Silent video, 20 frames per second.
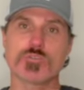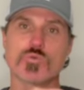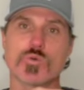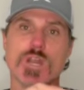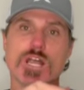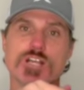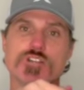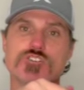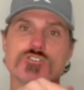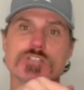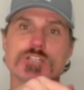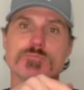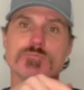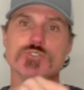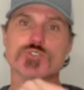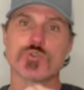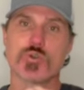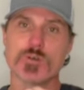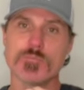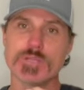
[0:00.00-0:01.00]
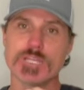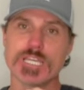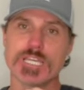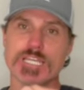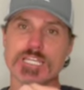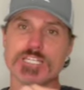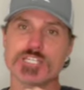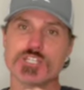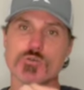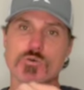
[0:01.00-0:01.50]
we're actually absorbing it
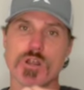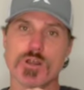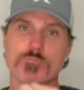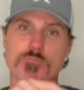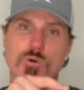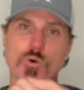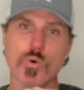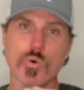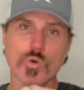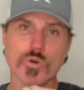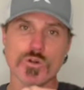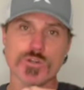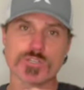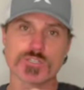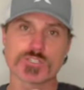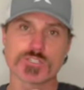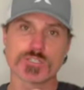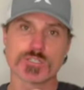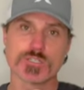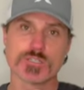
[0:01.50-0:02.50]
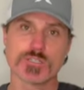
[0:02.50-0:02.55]
into our pores.